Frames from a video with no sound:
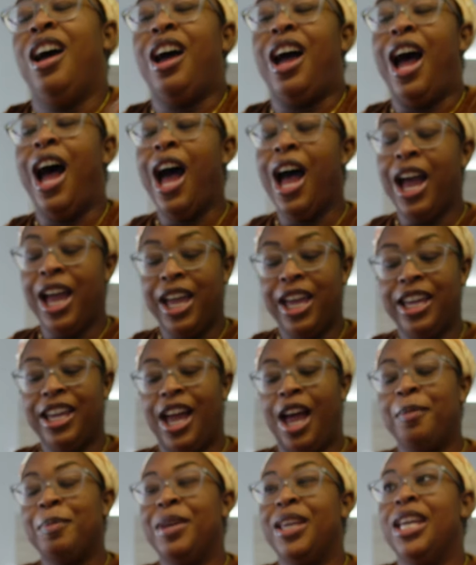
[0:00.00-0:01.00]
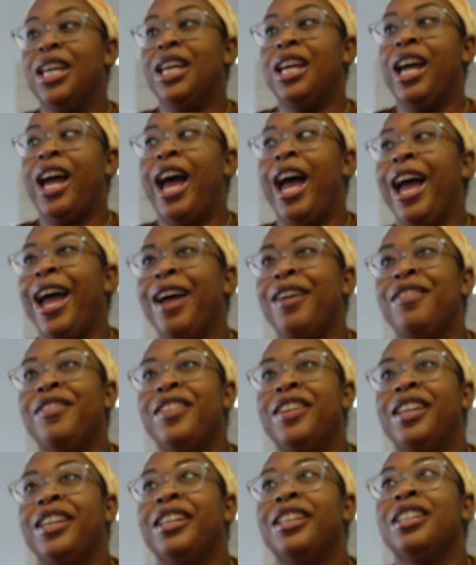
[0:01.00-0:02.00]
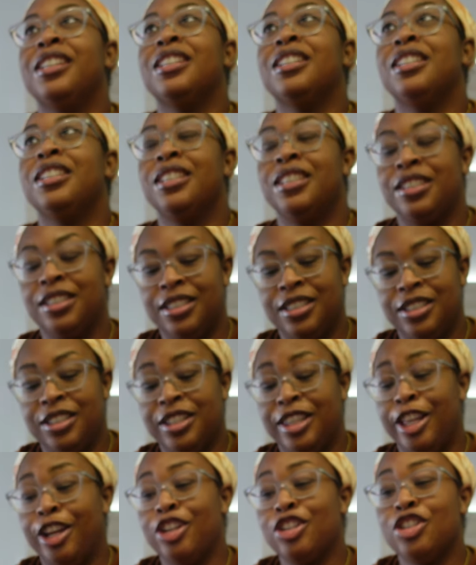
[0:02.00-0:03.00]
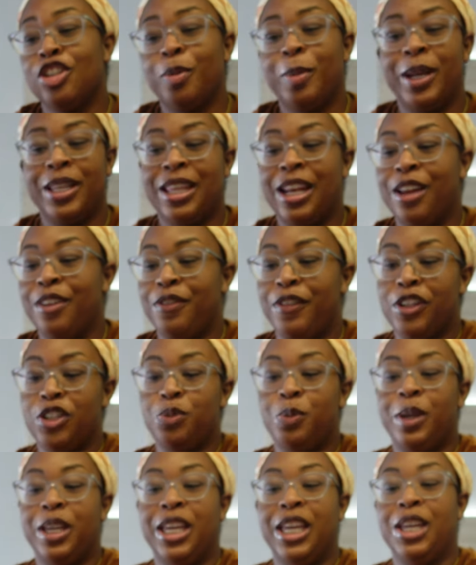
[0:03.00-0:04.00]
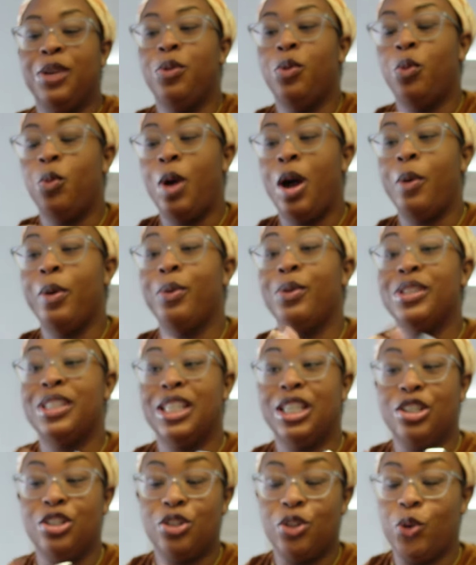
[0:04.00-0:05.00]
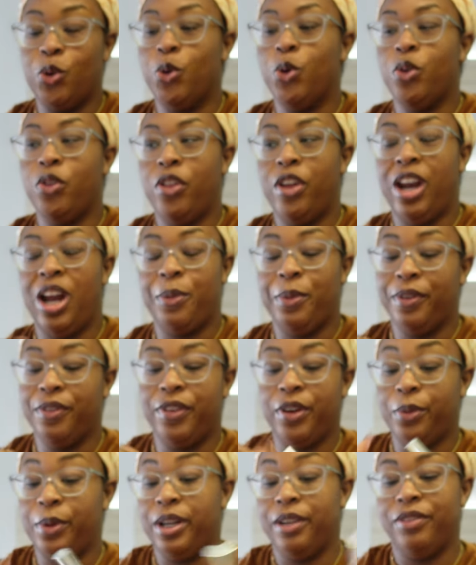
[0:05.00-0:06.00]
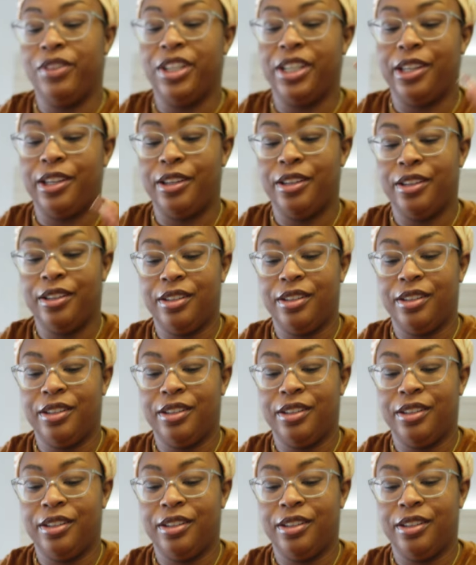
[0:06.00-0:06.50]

I I mean I haven't. There's nobody that I fucked with while we was in school that I would fuck with ever again.